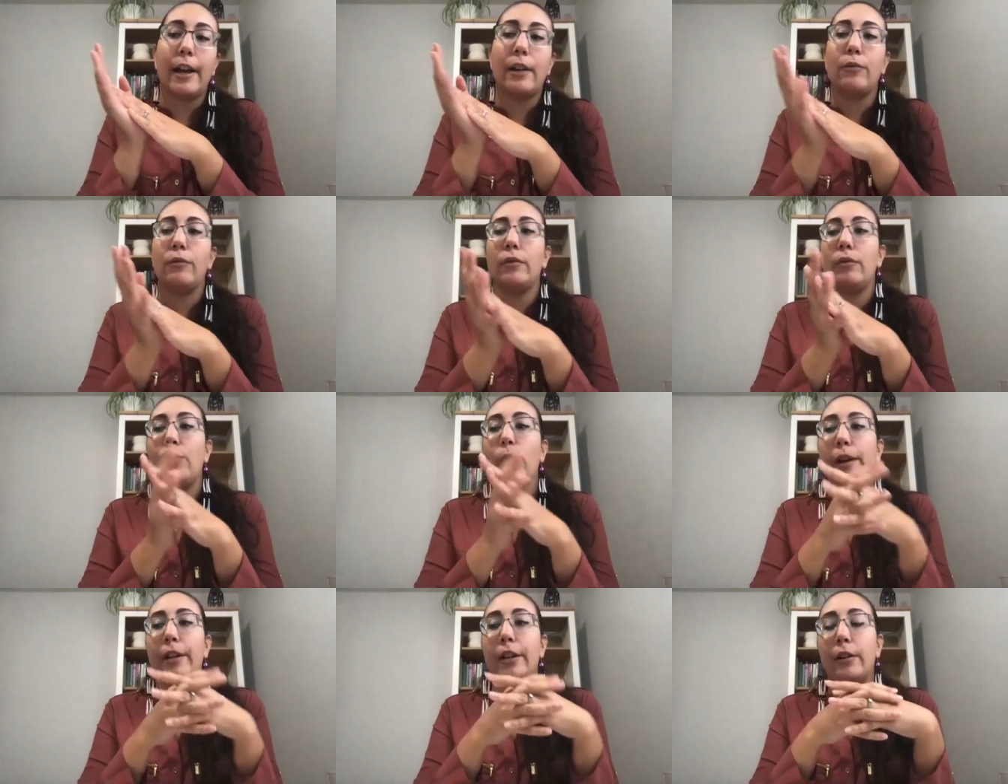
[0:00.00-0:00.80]
And
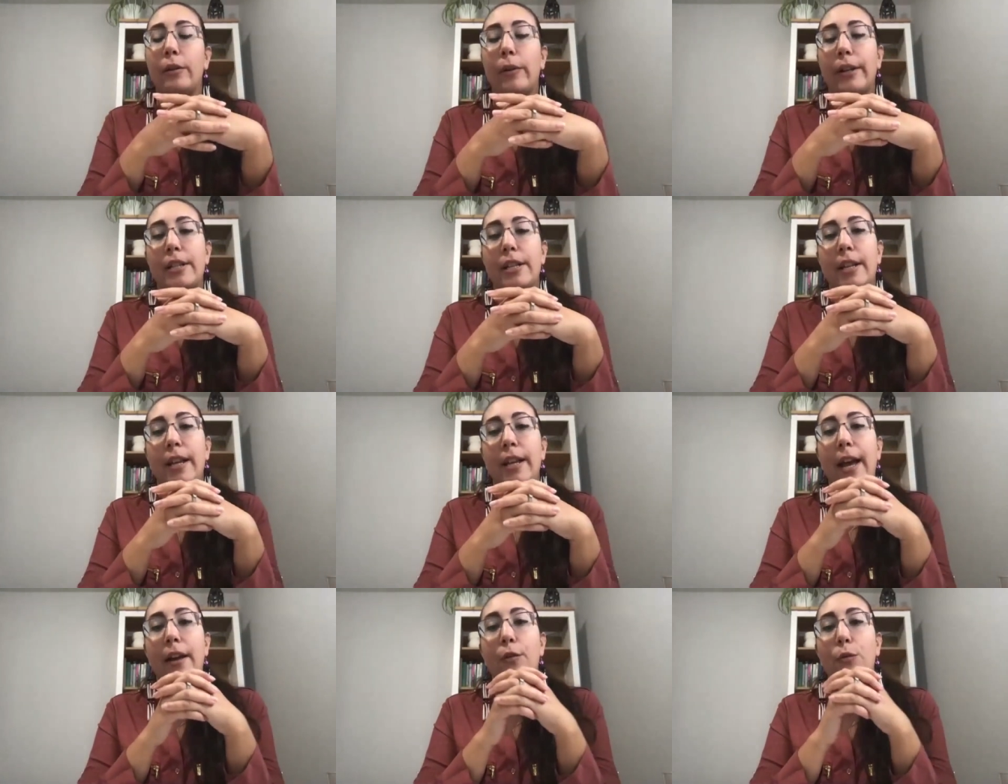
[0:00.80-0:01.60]
what you're going to
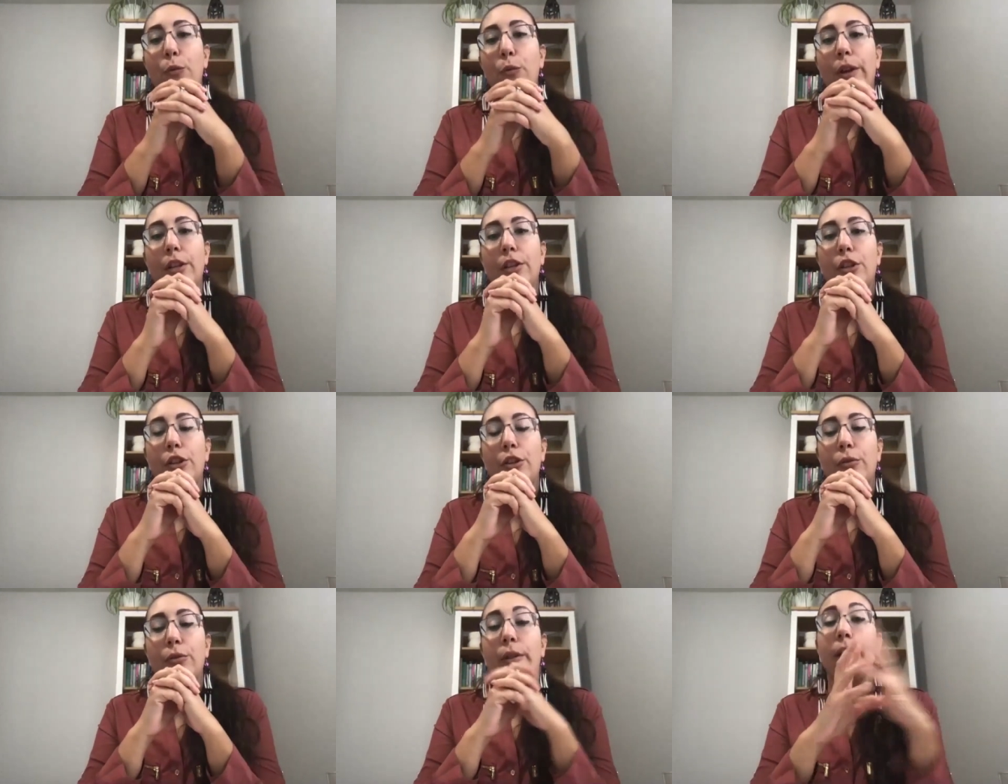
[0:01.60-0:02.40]
get when
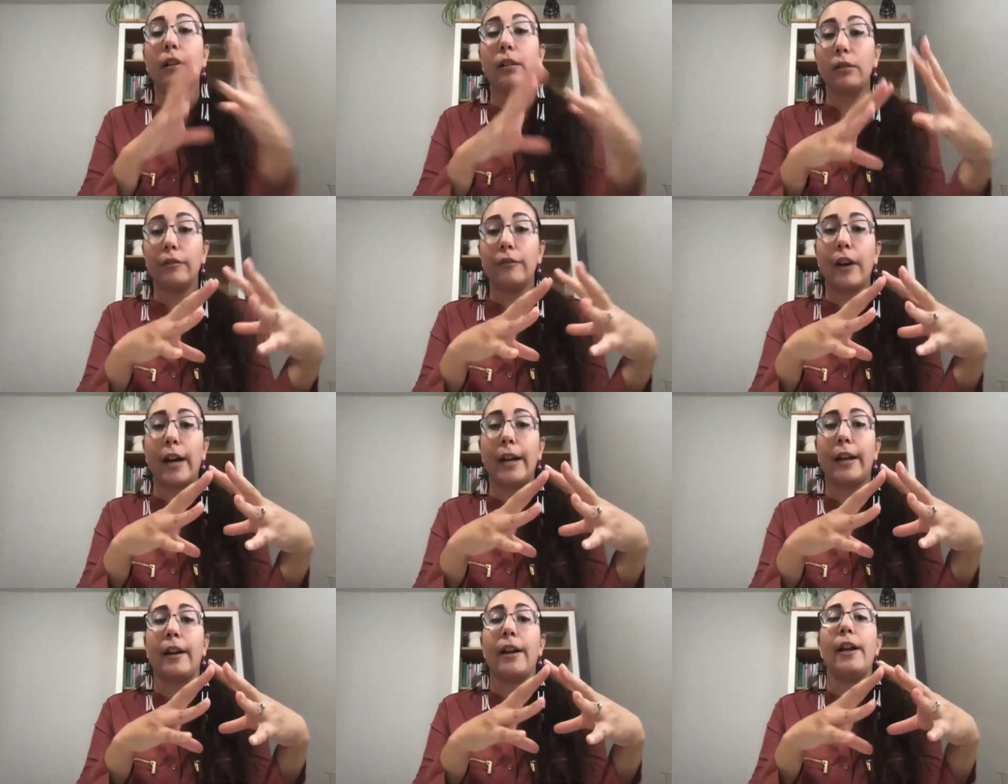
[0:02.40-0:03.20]
you kiln
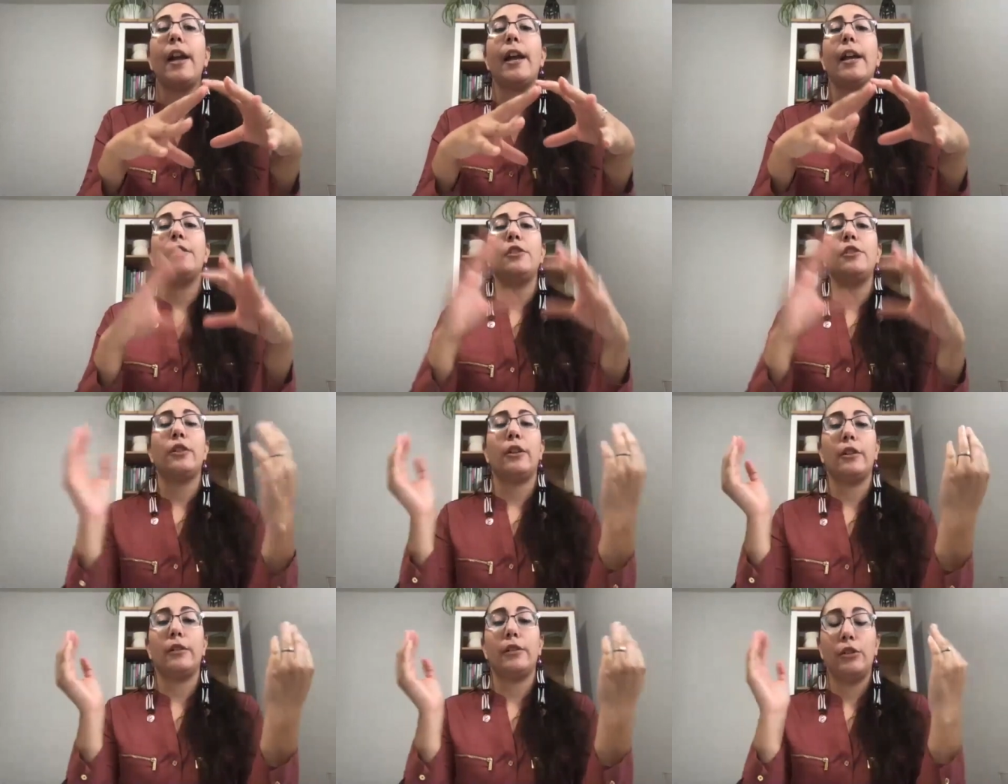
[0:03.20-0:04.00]
fire is
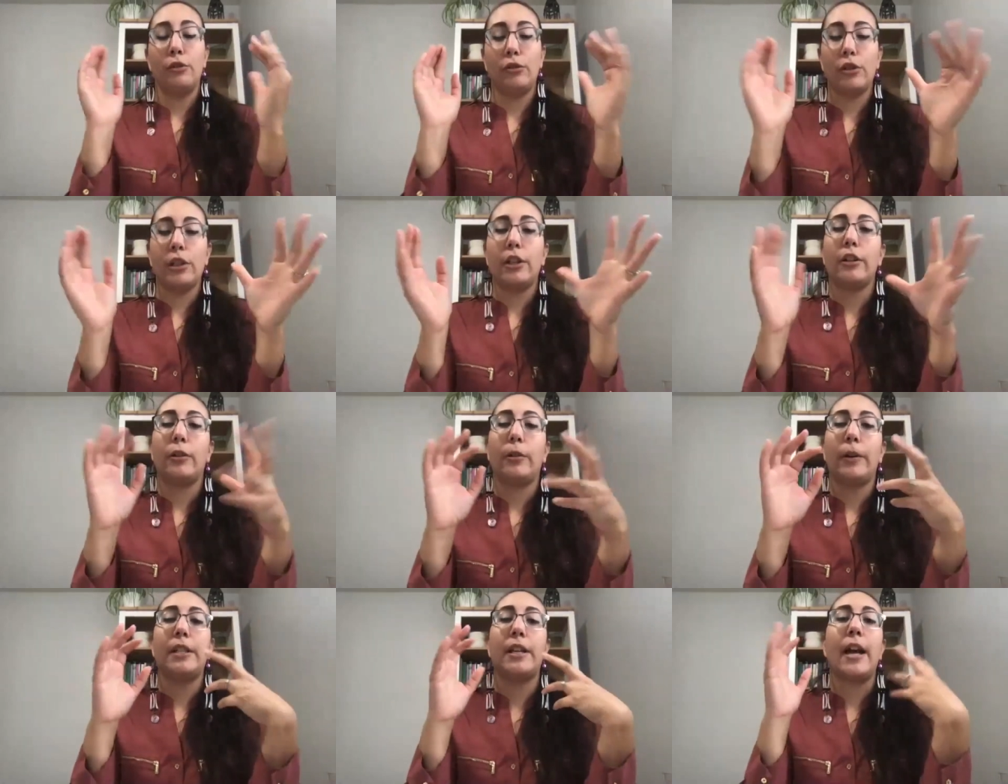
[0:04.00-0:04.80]
you're usually you're
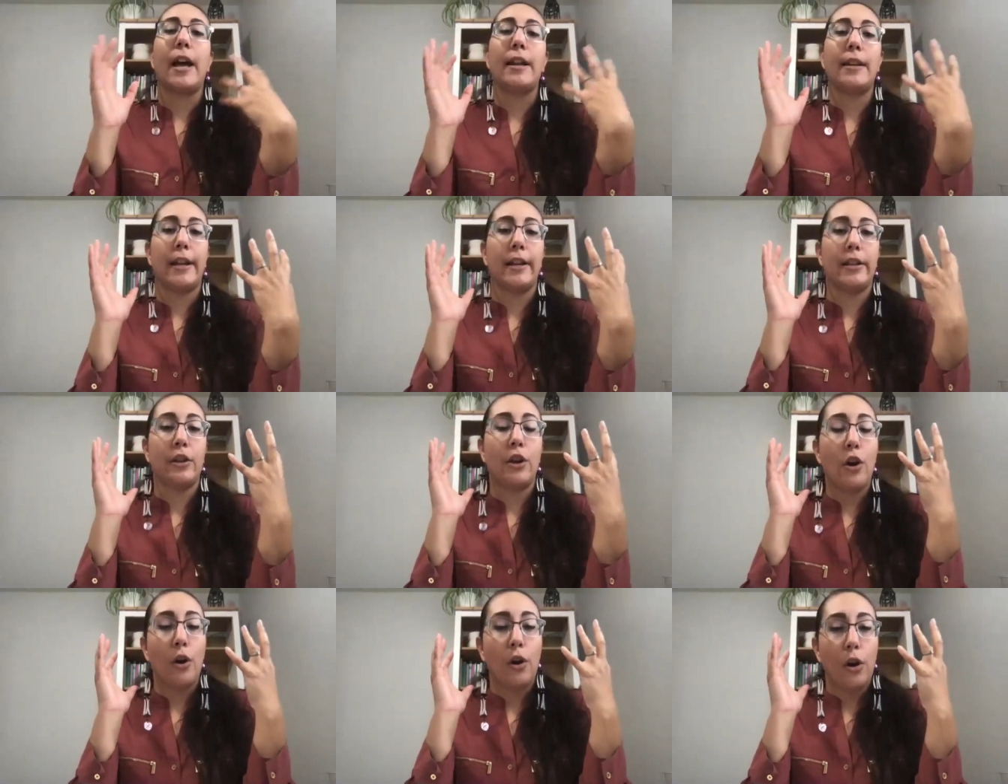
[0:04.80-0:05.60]
going to get a nice
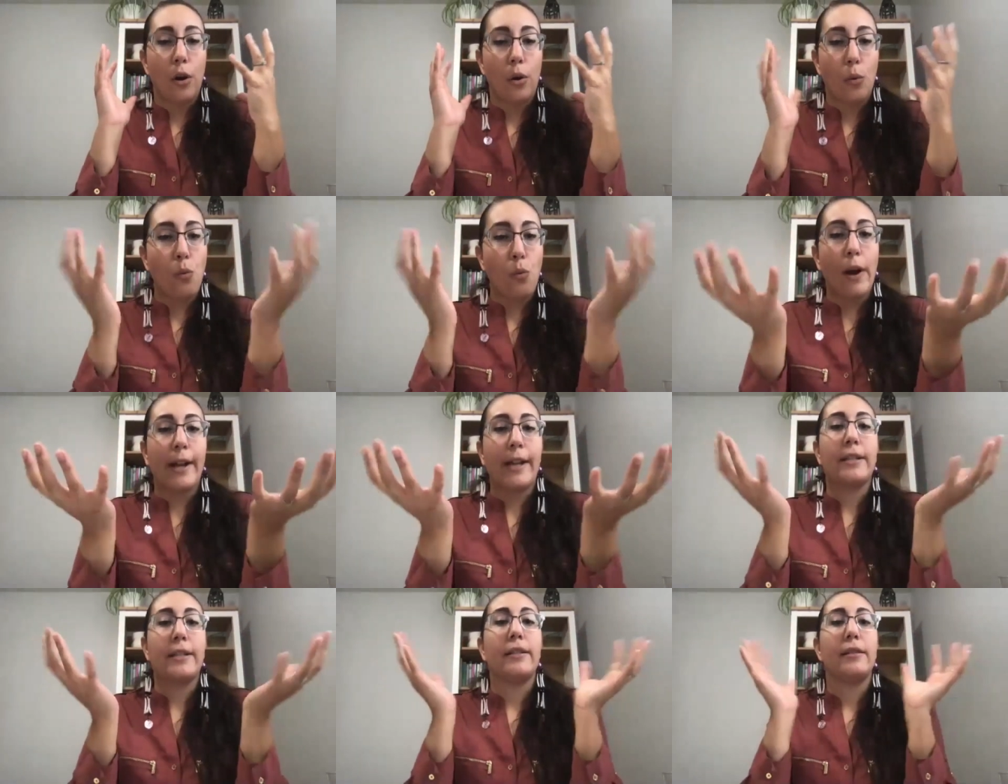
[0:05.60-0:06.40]

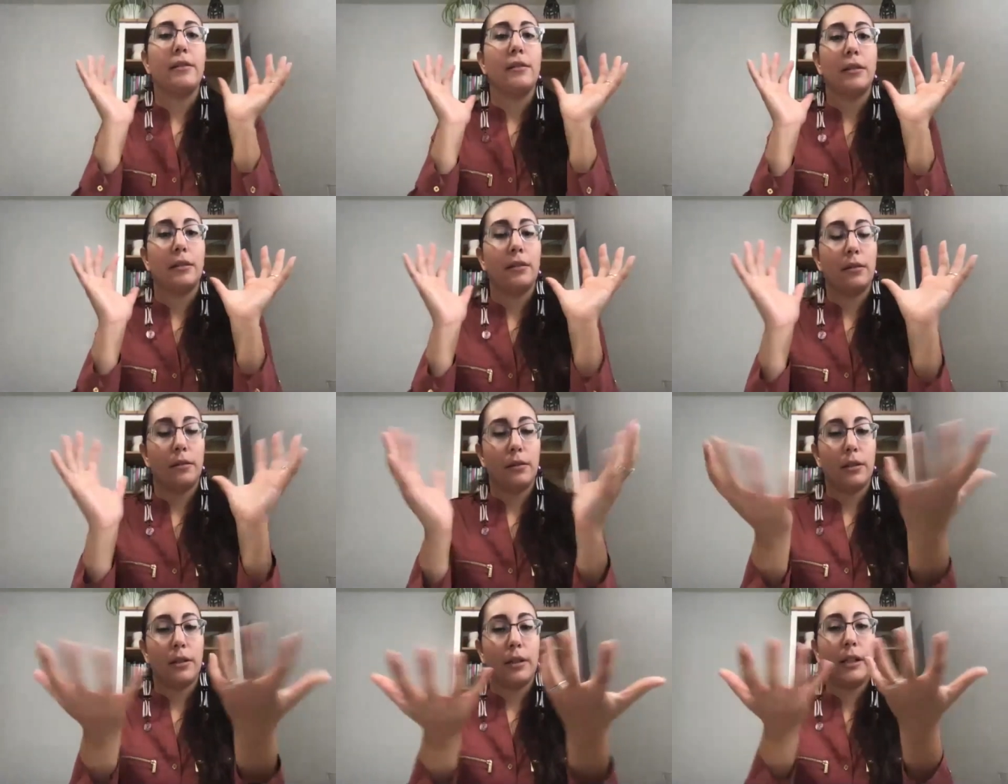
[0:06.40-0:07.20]
white,
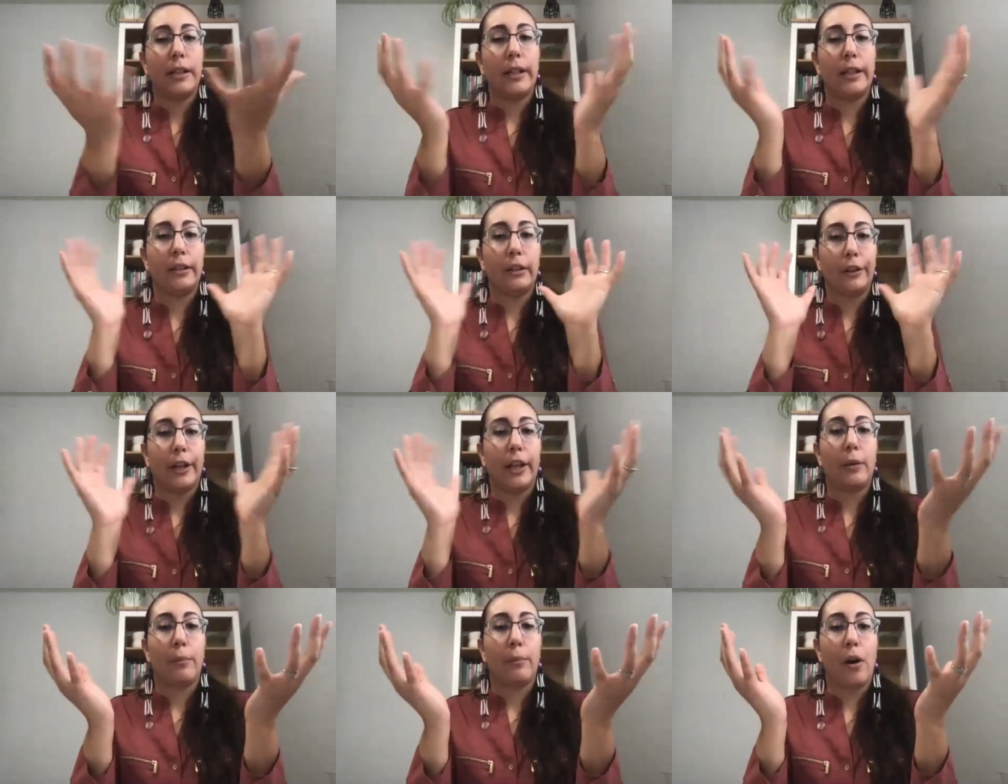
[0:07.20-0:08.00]
clean
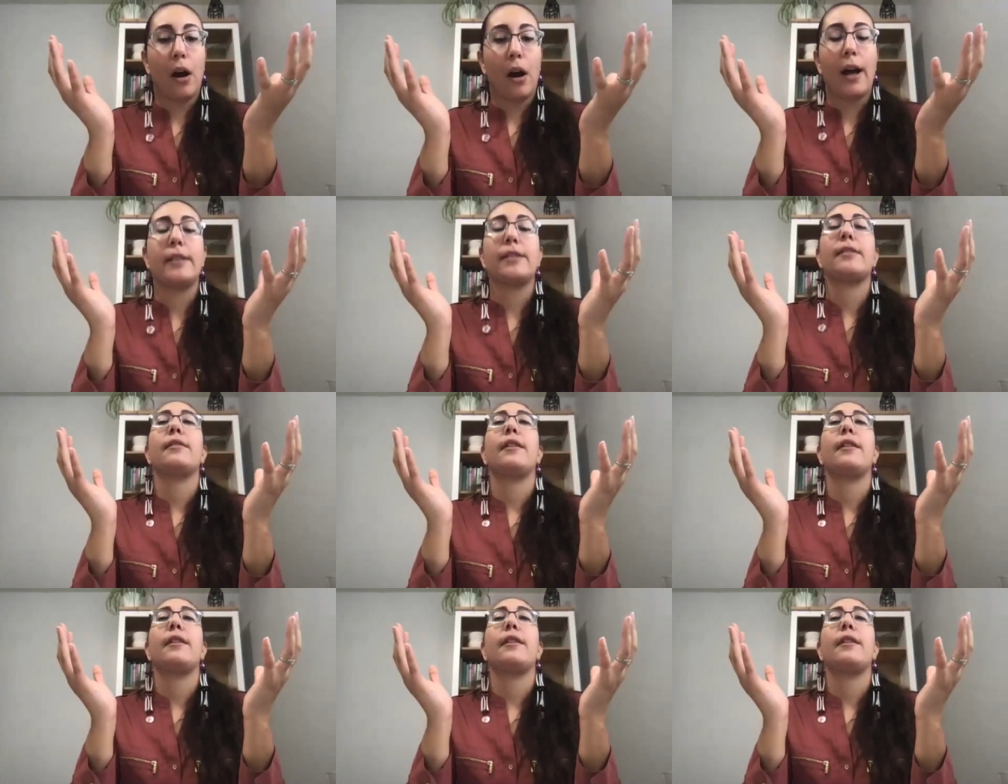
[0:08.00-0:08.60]
looking pot,